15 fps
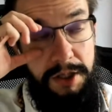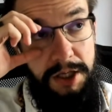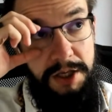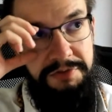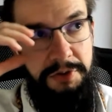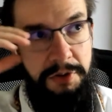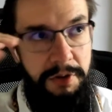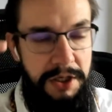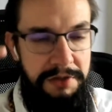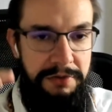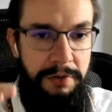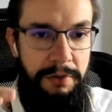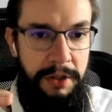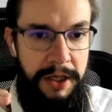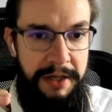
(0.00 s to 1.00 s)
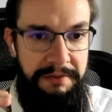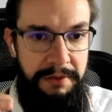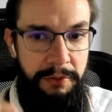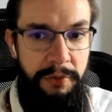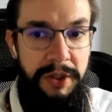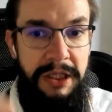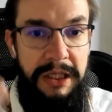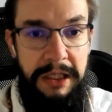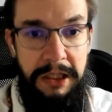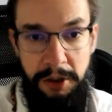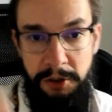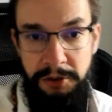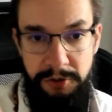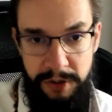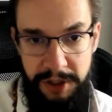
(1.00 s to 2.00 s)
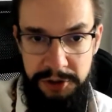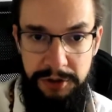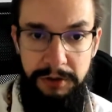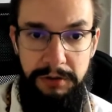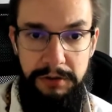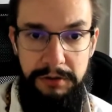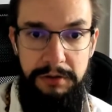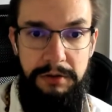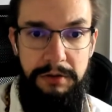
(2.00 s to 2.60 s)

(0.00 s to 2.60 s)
if you want to have a really low threshold